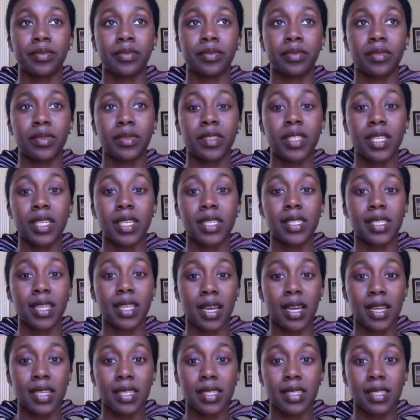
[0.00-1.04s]

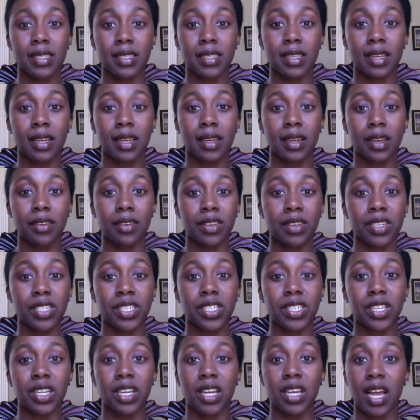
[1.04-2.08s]
discuss the
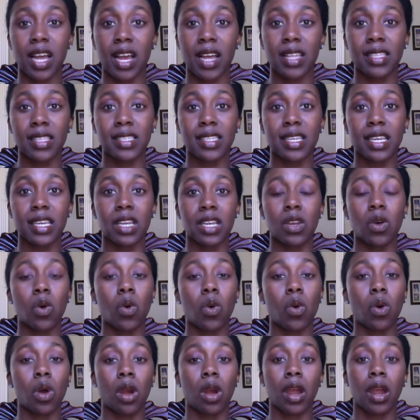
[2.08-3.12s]
Christian content
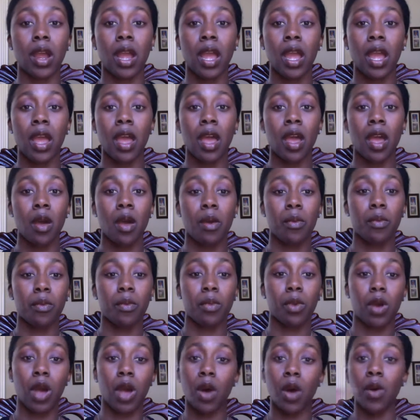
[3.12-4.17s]
or
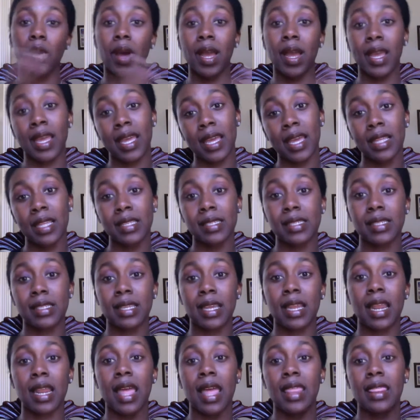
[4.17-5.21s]
go against
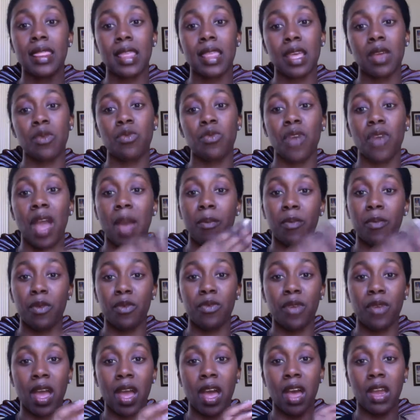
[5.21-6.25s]
it and then wrap
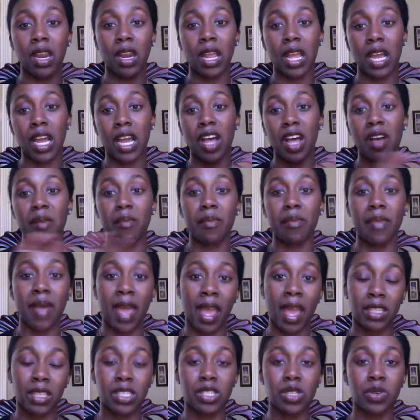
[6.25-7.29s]
around and come
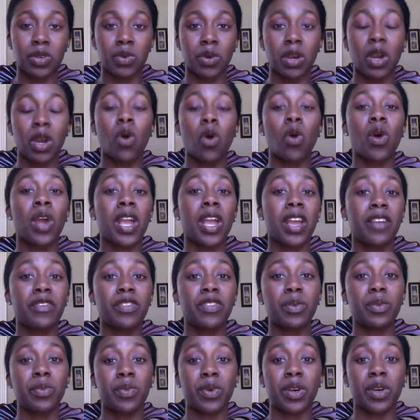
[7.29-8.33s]
back to it? Or if
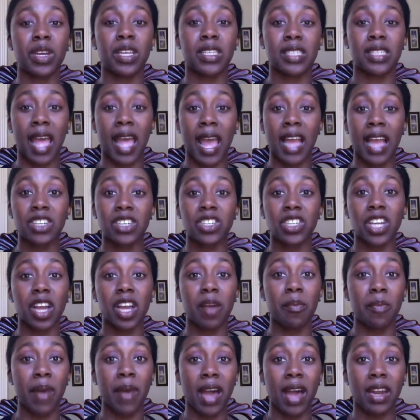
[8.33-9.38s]
the book is actually
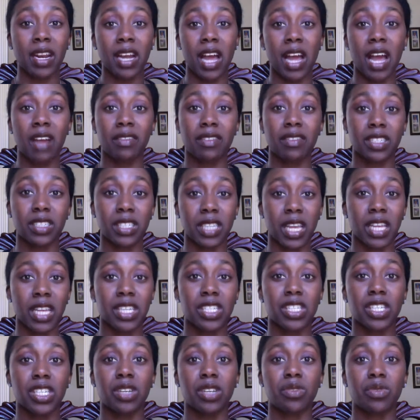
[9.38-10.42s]
about a
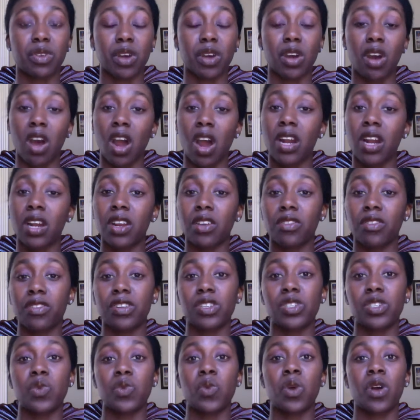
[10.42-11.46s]
conversation regarding a
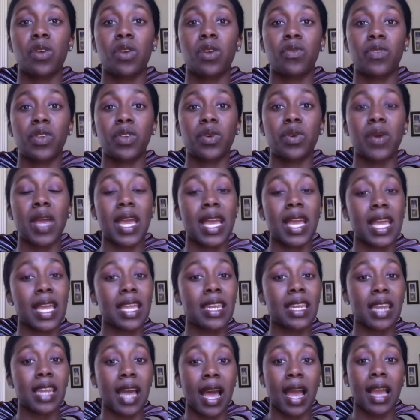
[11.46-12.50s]
Christian worldview, it
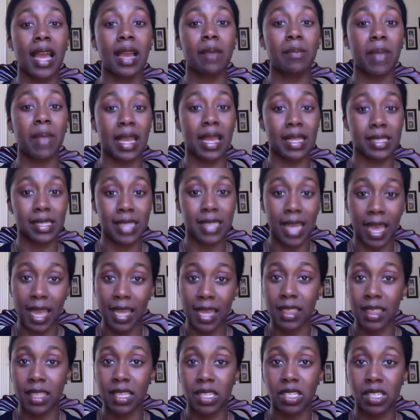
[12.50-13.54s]
cannot
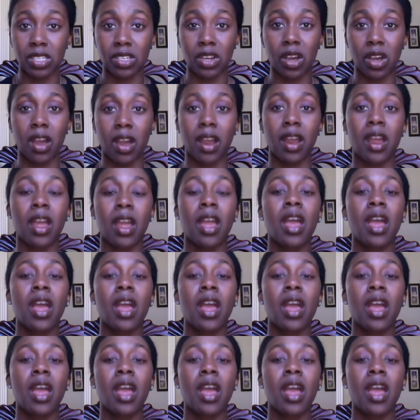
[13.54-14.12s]
maintain this star?